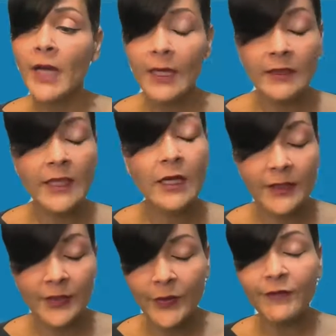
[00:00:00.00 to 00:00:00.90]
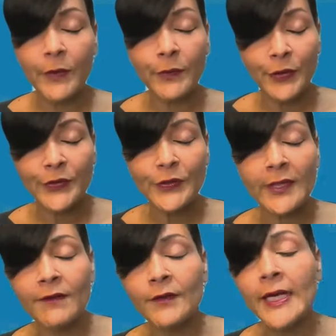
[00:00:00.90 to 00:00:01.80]
I'll talk to it from a personal
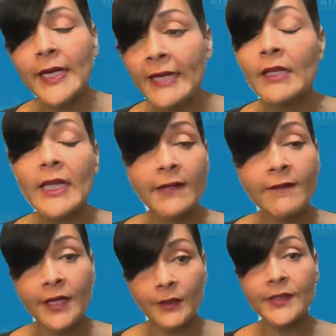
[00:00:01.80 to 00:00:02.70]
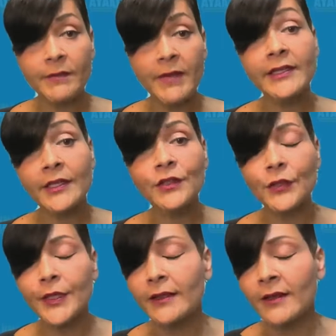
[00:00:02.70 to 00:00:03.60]
level. I have a lot of veterans in my
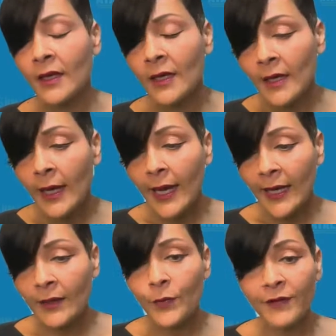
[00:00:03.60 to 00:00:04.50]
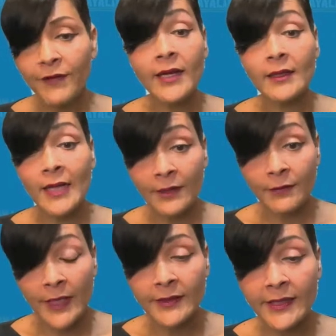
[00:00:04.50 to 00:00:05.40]
district, and we've had a lot of
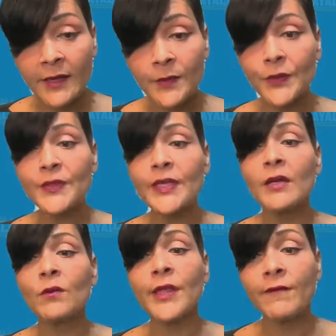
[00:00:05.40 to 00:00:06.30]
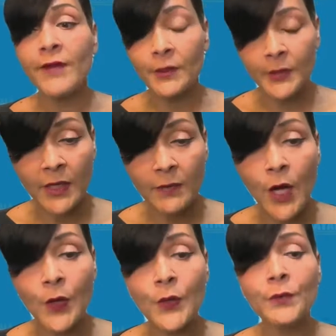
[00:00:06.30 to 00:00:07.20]
roundtables. And when the veterans come
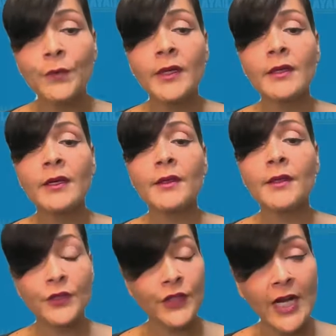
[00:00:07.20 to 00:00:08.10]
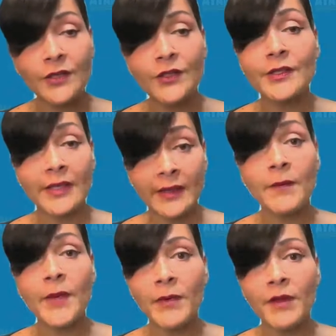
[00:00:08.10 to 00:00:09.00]
home, there's challenges that they
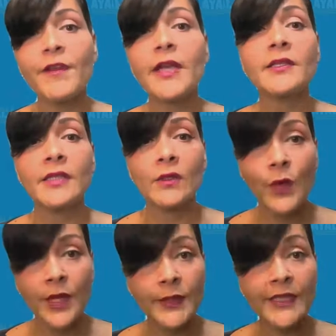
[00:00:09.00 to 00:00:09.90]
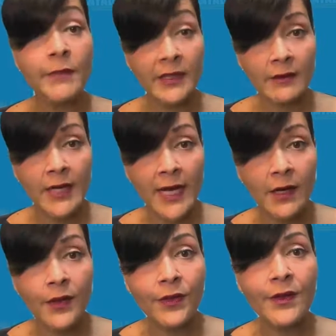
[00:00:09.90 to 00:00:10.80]
may be facing, whether it's mental
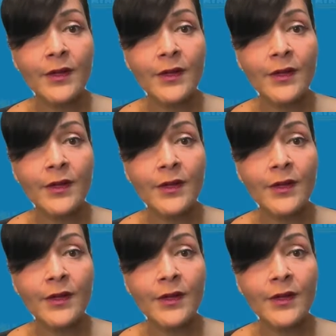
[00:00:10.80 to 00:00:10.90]
health,